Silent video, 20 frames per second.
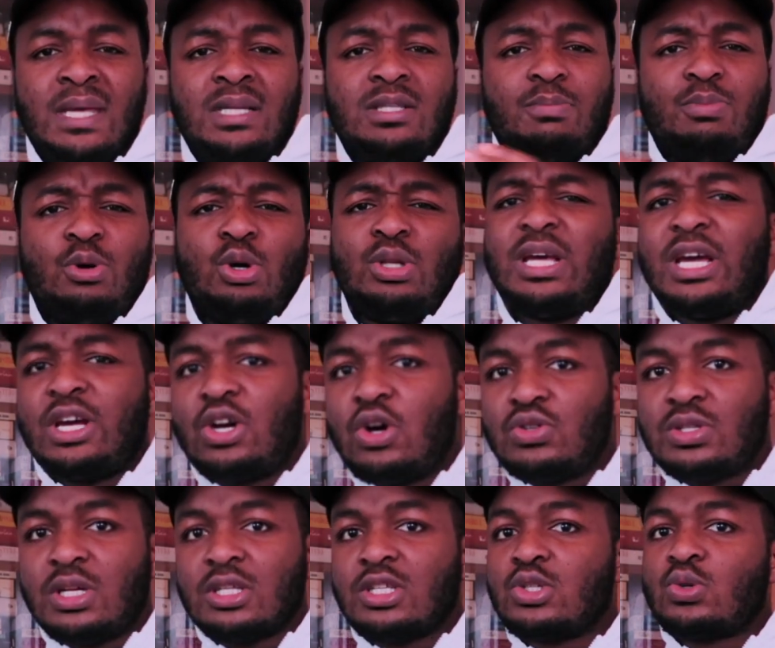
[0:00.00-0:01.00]
The book then
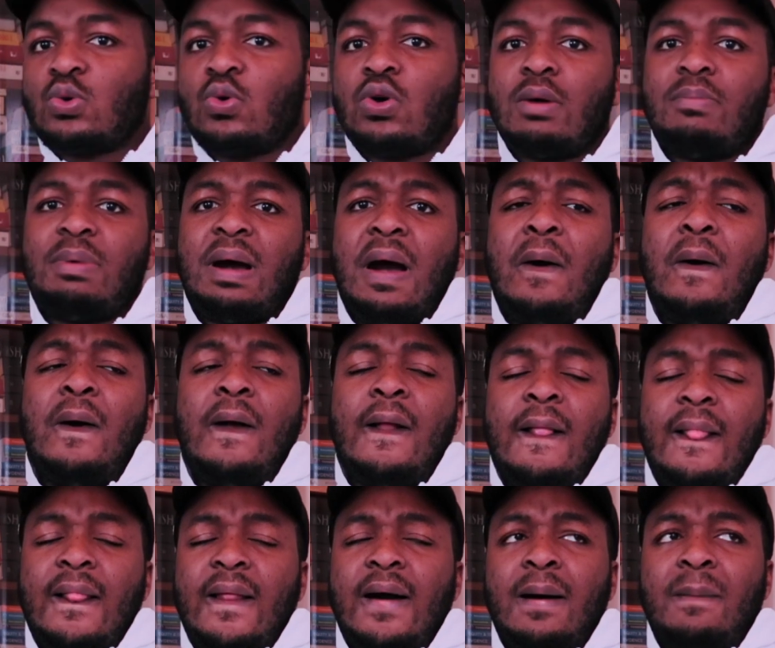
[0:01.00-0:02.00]
goes on to talk about
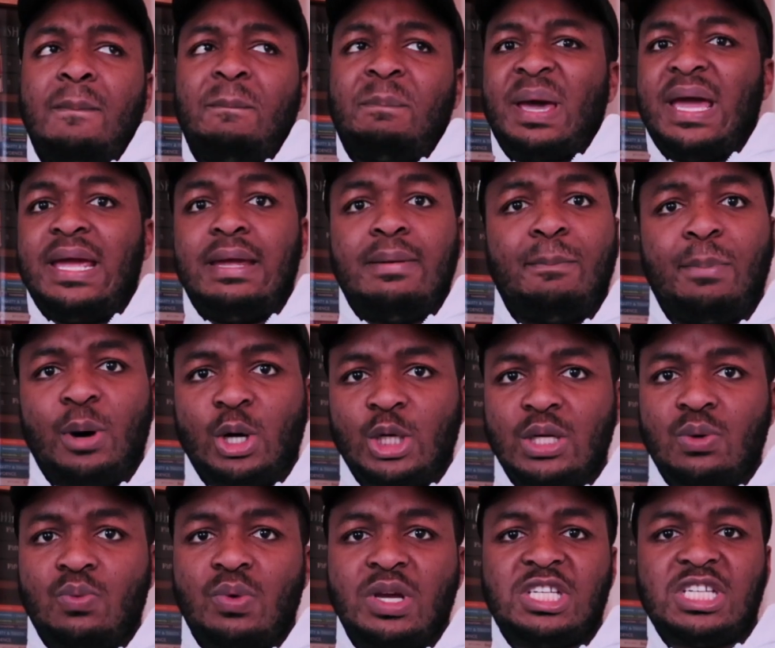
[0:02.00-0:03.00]
pain
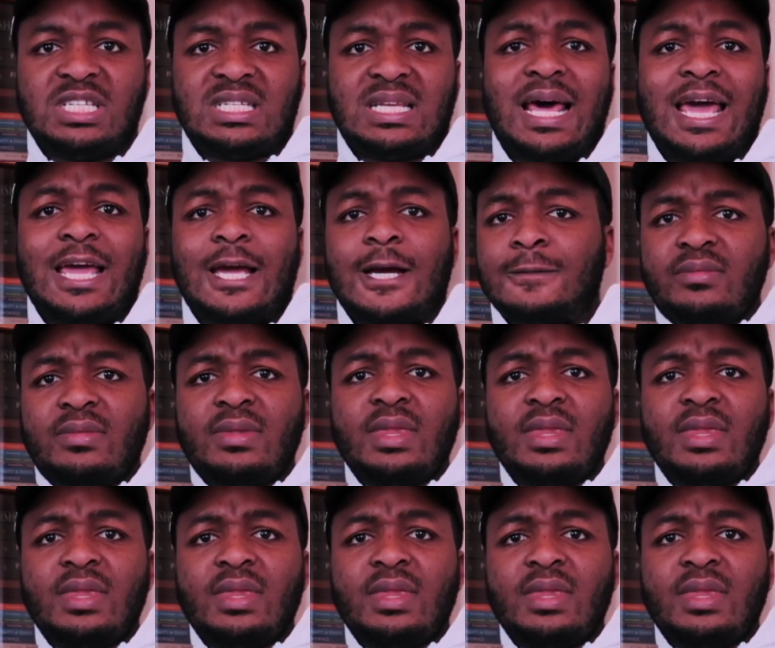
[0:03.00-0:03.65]
body, which is like